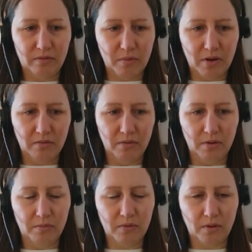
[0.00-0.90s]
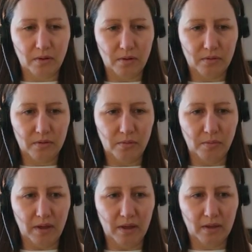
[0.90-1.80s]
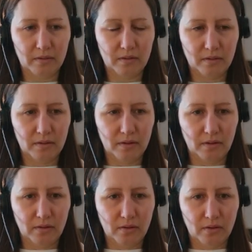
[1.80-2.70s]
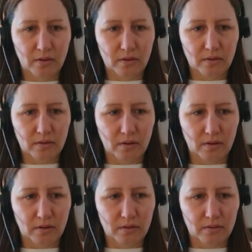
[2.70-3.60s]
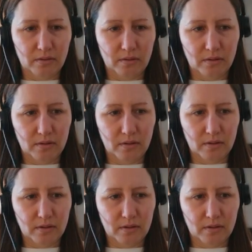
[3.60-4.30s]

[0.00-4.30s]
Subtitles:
rooms are too big. So I